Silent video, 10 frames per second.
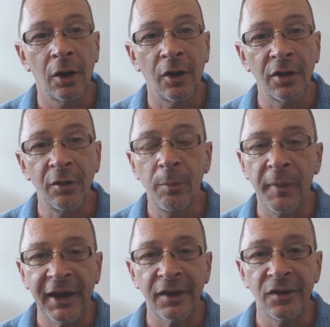are there
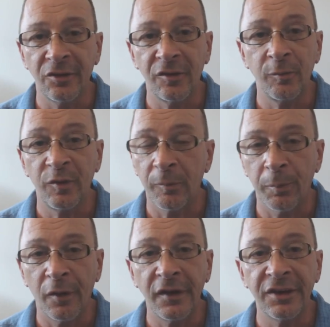mechanisms
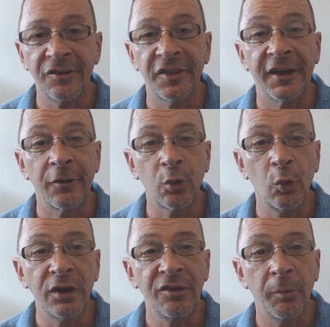in place that are
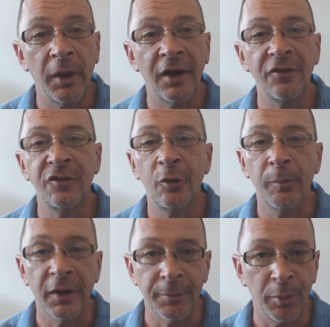going to monitor
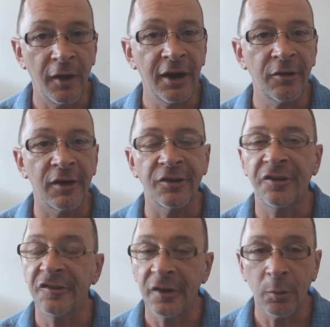my
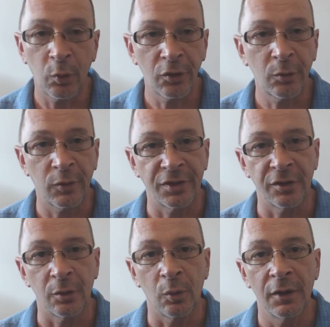progress as I work
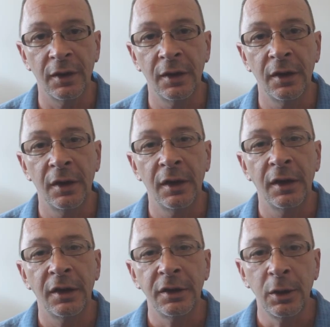with you?
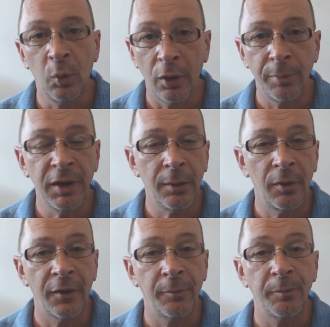You want to be
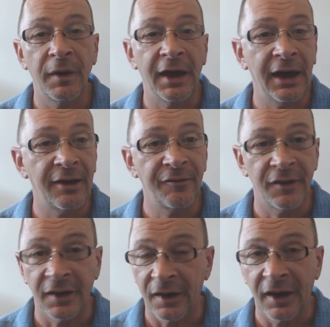able to have
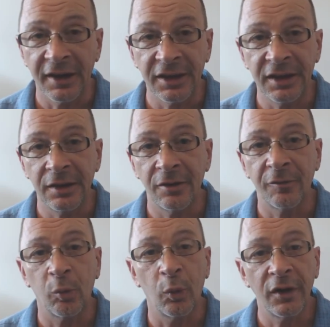an idea
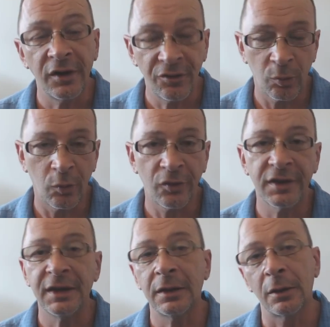of what is
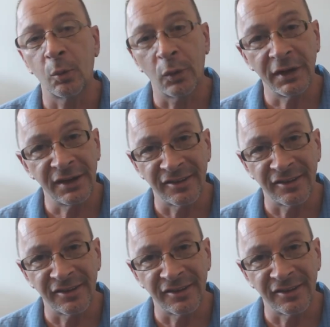working and what